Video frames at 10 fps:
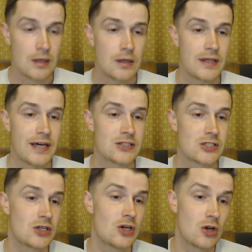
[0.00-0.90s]
That's
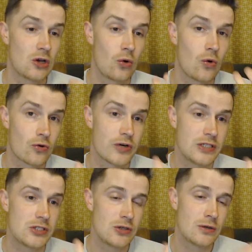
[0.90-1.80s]
the glory
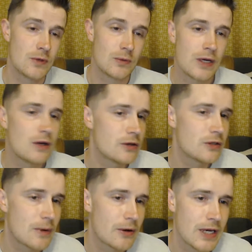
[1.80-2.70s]
term that we learned
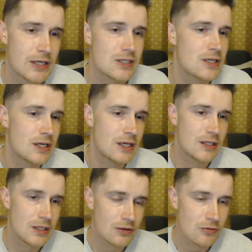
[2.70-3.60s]
about yesterday in
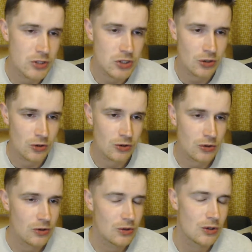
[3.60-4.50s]
the
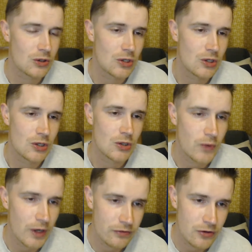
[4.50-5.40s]
original.
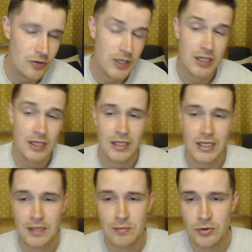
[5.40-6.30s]
Well, if you read it in the
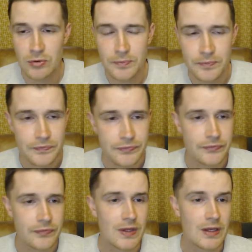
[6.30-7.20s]
Hebrew,
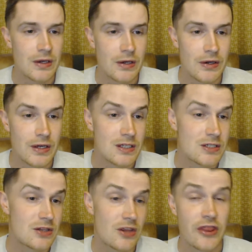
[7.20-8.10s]

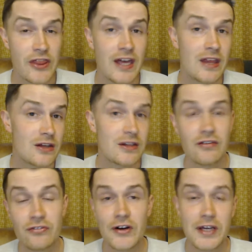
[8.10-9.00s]
is the thing that
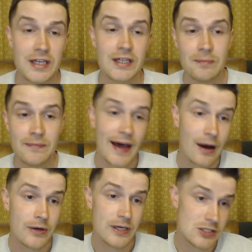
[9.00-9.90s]
defined him
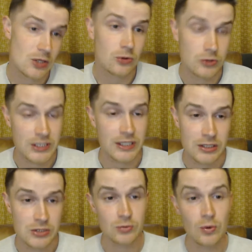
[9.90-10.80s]
now in his old
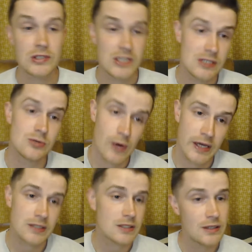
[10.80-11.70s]
age was his
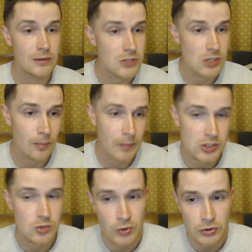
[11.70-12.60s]
weight. There was not
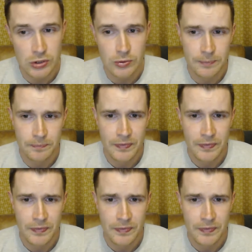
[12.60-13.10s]
much more to him.